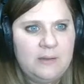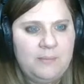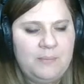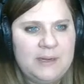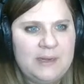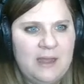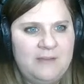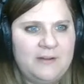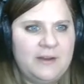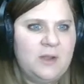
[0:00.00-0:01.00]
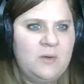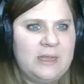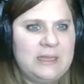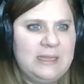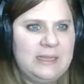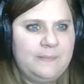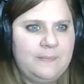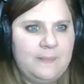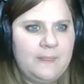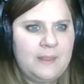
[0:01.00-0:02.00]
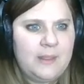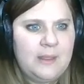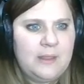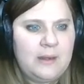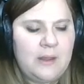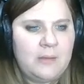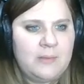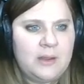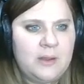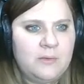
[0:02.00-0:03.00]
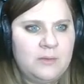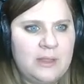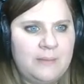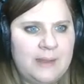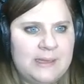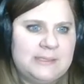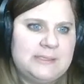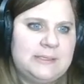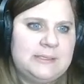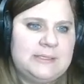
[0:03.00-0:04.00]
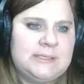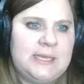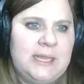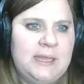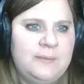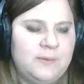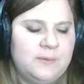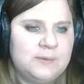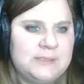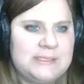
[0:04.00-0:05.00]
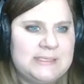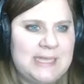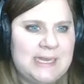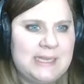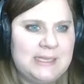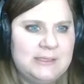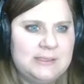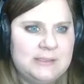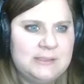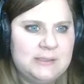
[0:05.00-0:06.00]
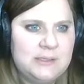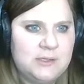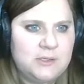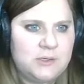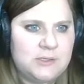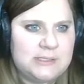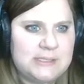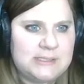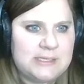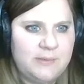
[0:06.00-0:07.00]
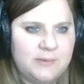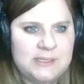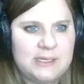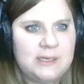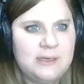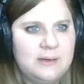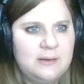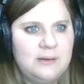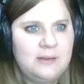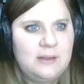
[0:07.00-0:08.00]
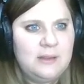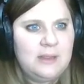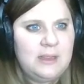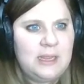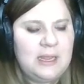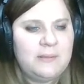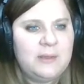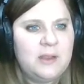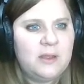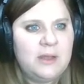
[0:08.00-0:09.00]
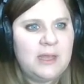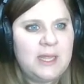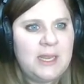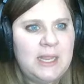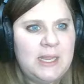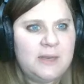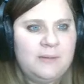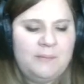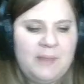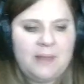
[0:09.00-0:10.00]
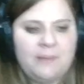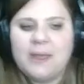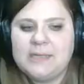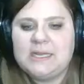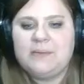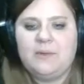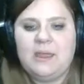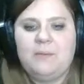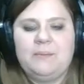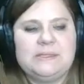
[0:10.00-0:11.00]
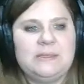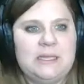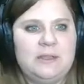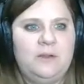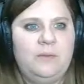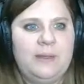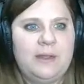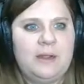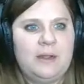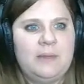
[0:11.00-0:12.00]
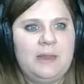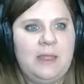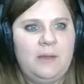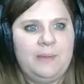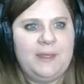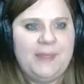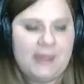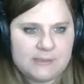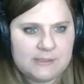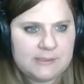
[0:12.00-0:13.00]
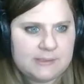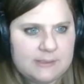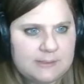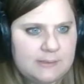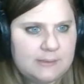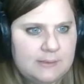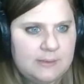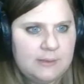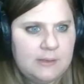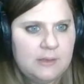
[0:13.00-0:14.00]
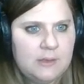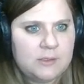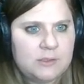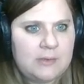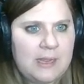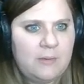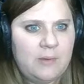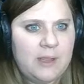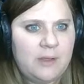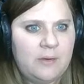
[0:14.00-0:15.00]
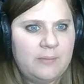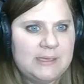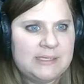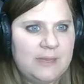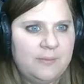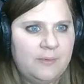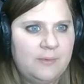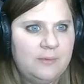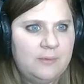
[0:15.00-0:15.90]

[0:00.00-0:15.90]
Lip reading: but not very quickly. Now I'm going to go look at my table settings. You'll notice it says table set here. And I'm going to go ahead and make my table count by something a little bigger. I'm going to count by thousands. So now when I go to my table,